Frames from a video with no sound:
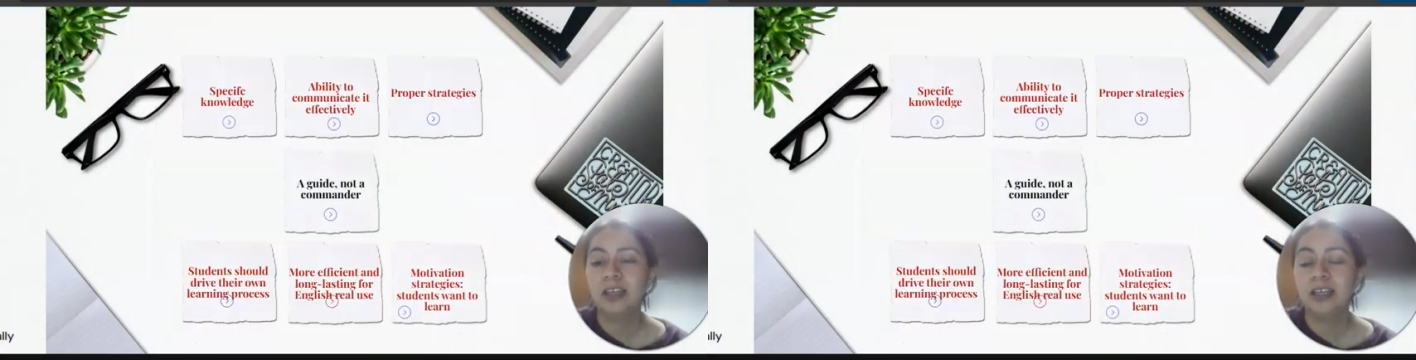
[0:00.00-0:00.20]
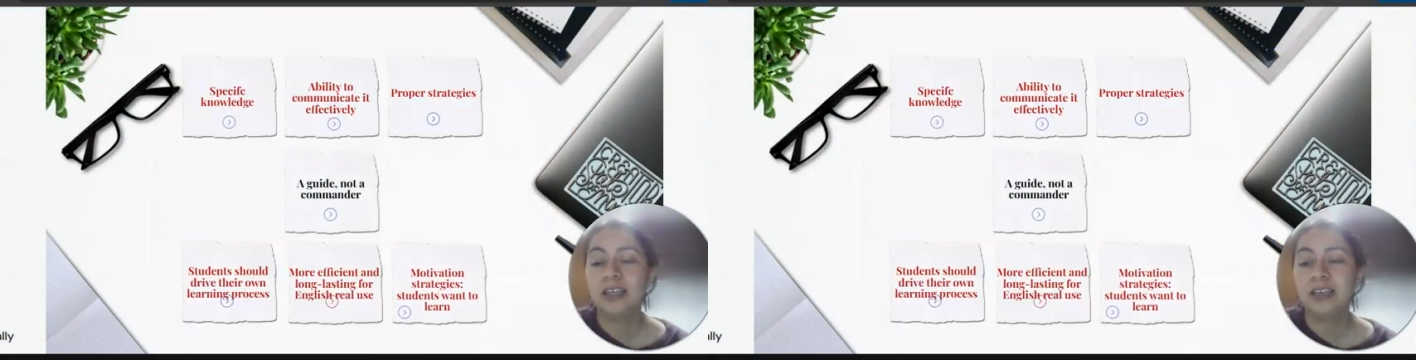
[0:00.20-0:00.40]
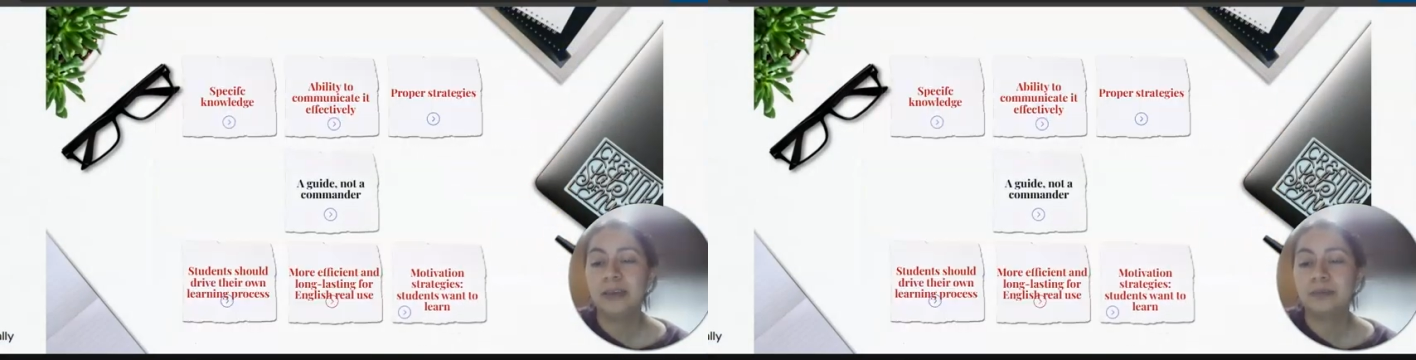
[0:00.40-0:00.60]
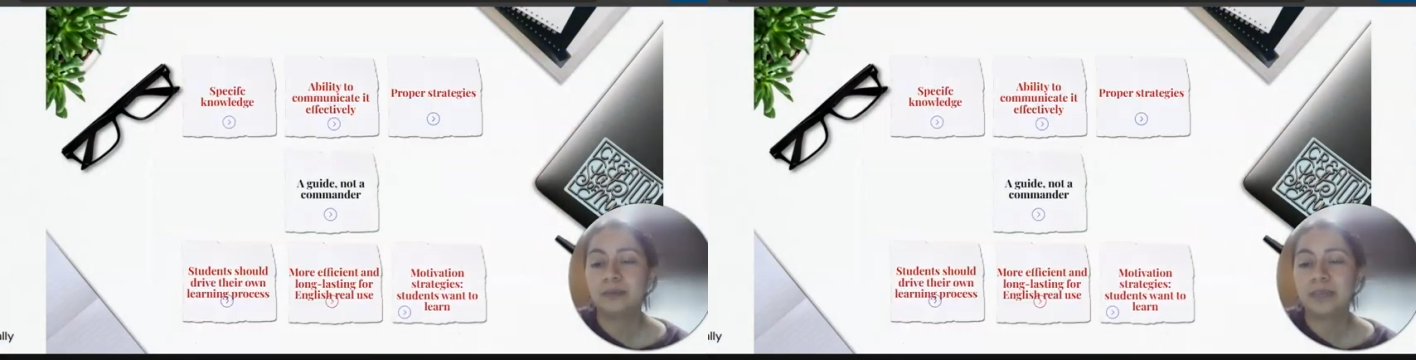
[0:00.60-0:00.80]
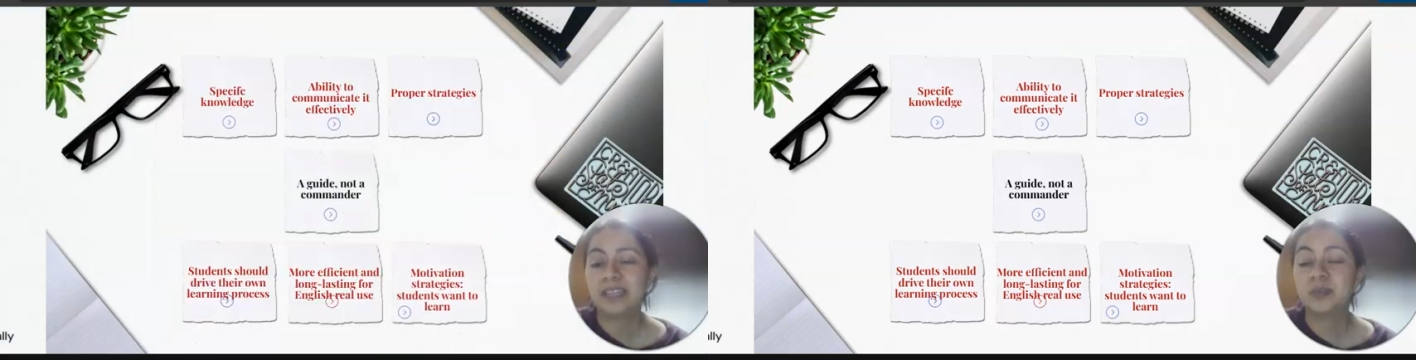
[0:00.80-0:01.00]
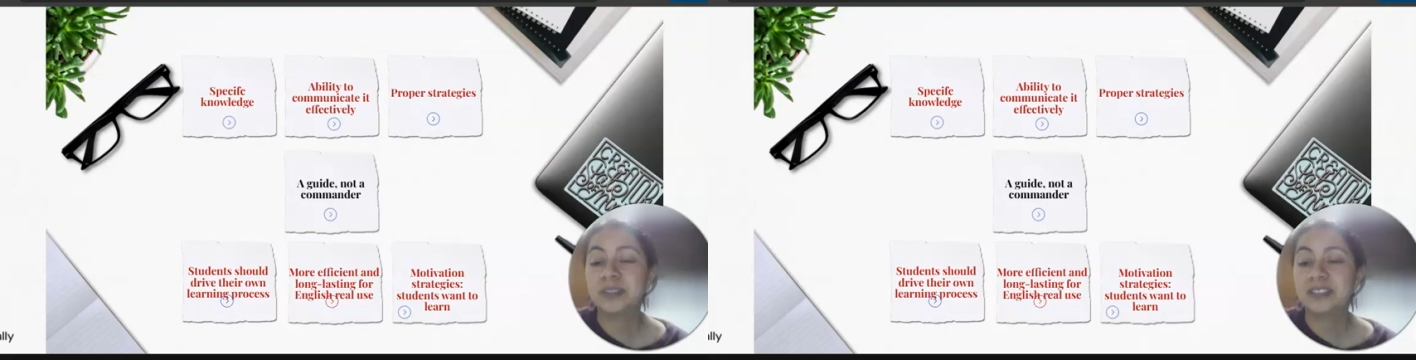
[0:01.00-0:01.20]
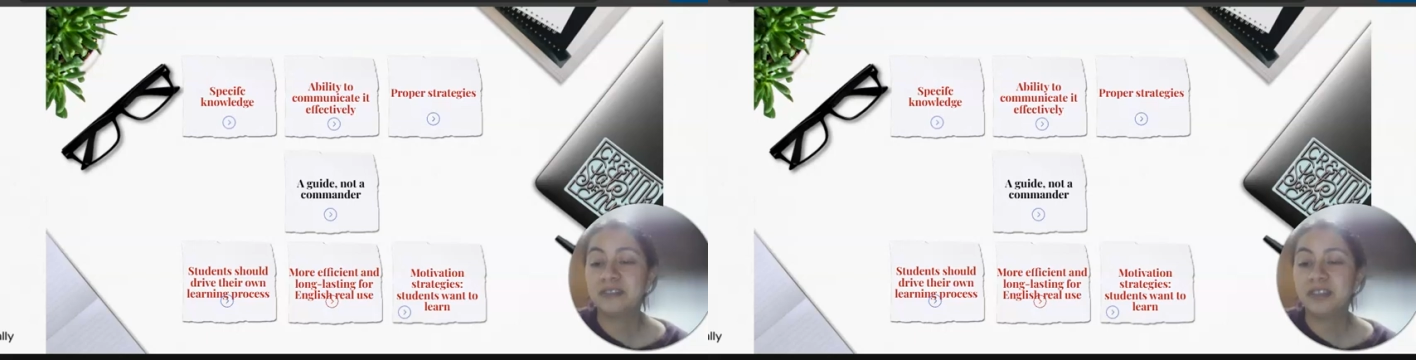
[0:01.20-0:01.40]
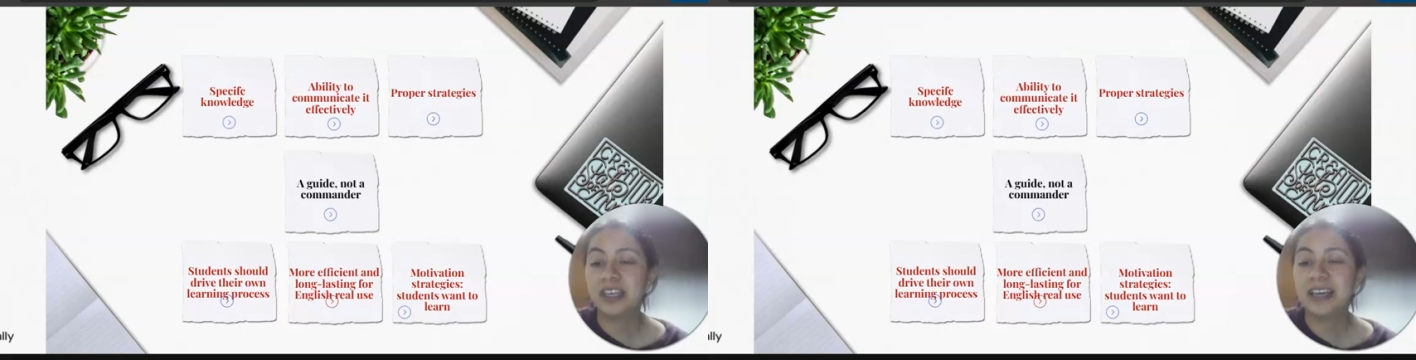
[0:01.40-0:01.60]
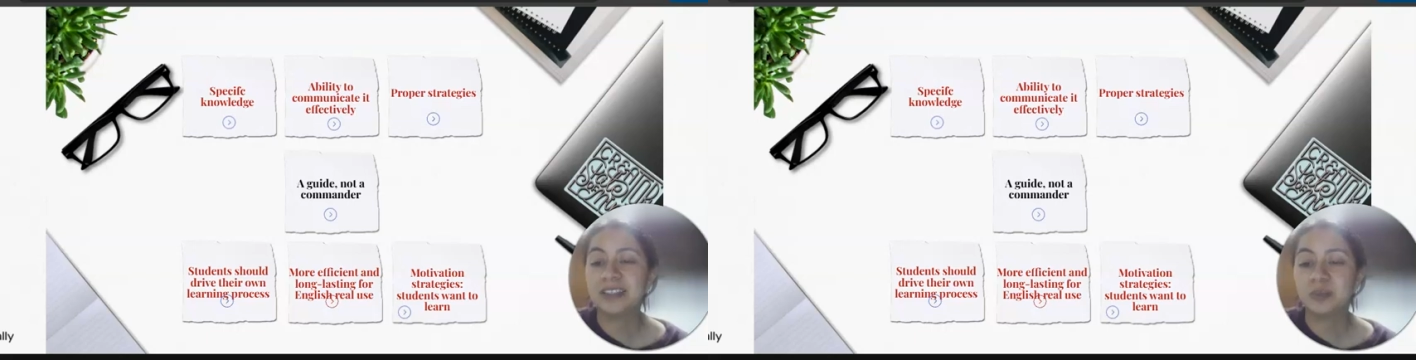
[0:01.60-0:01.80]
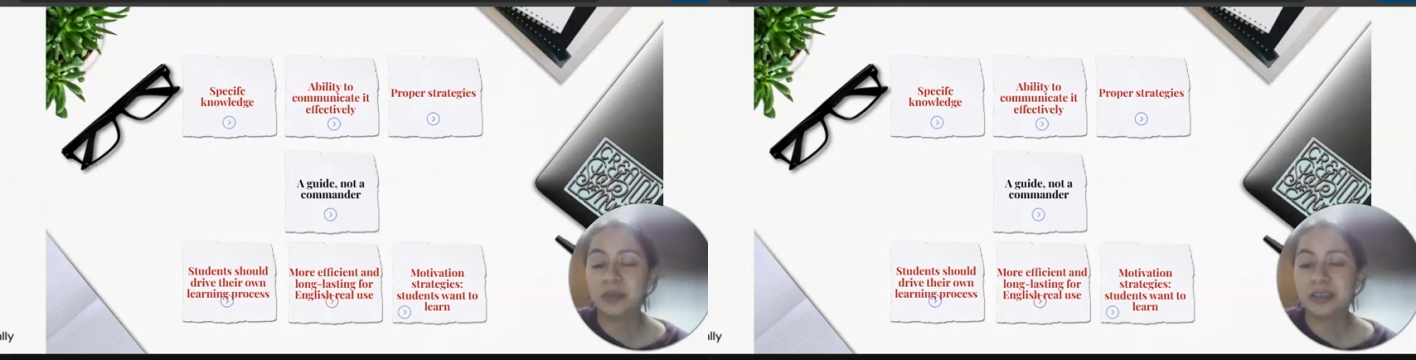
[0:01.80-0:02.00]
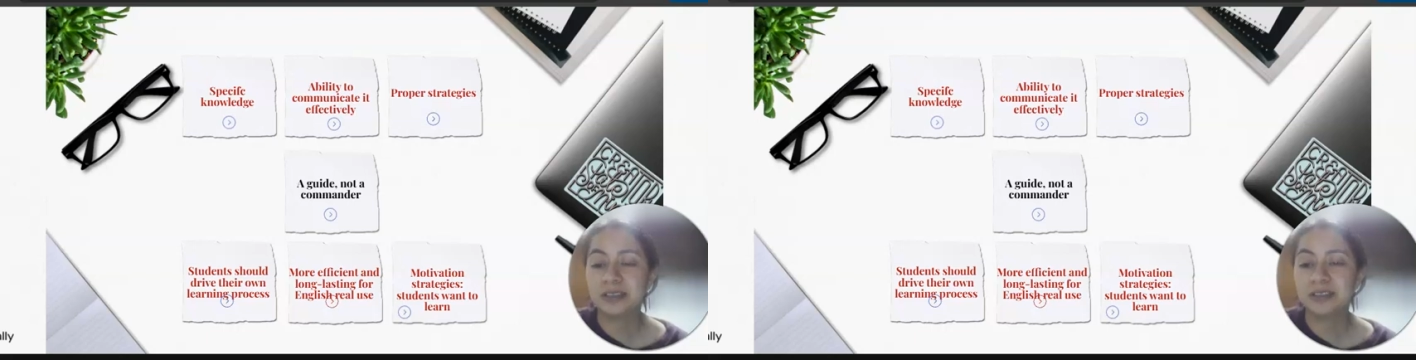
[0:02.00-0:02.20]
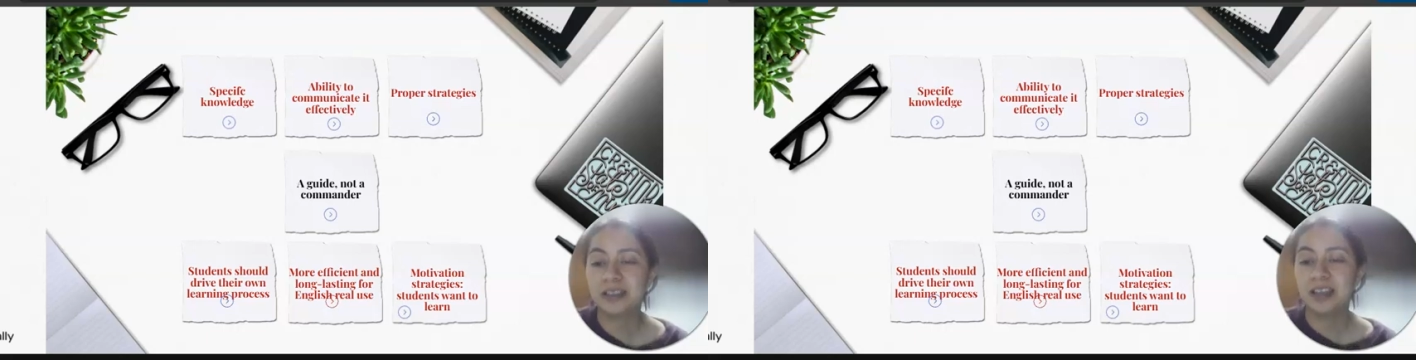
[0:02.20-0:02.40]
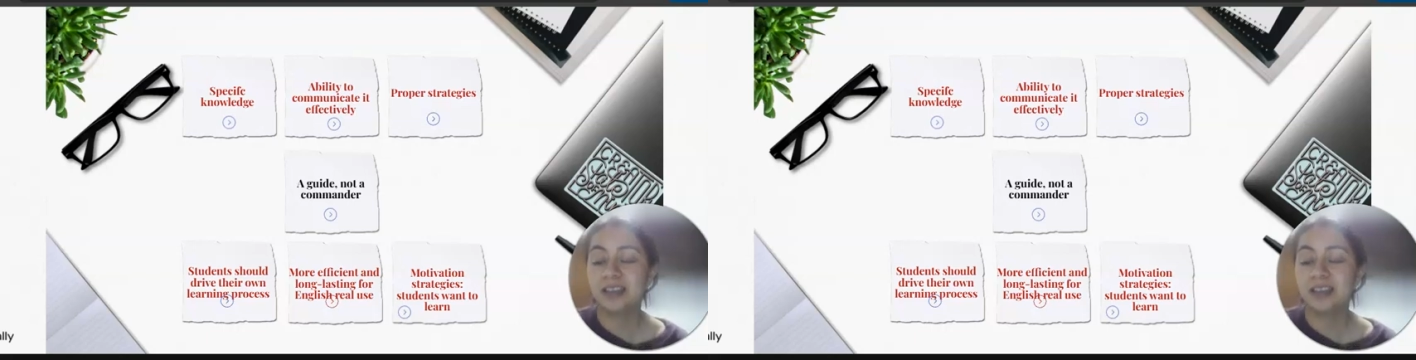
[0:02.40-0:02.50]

specific aspects